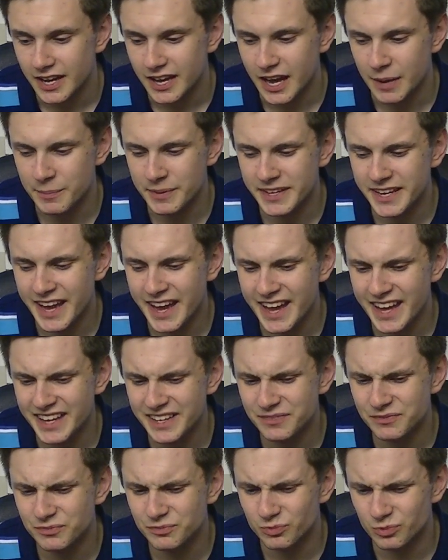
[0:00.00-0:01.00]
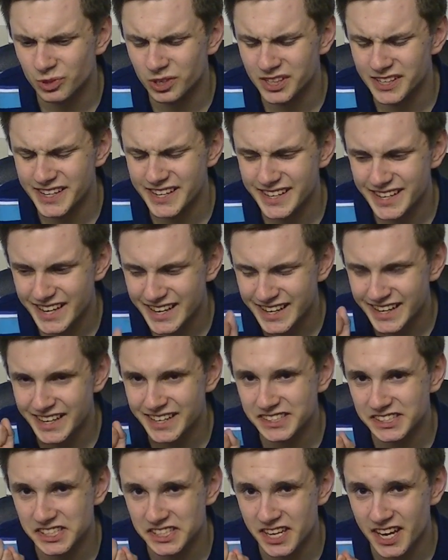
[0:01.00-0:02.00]
I began really getting
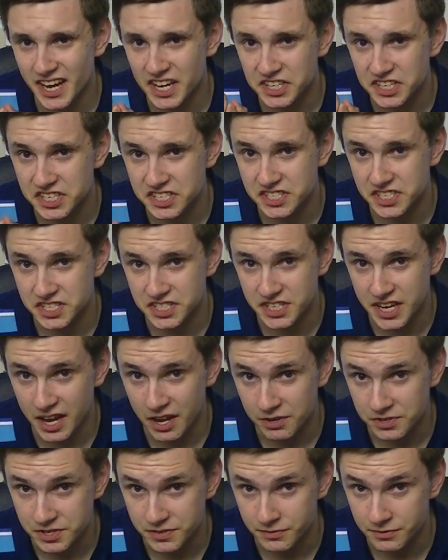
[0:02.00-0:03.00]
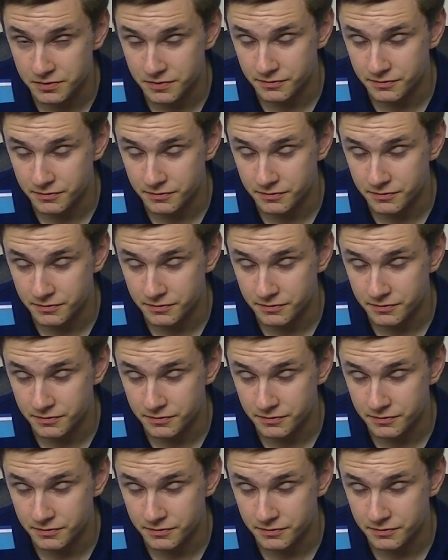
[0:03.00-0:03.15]
into 90s nostalgia for the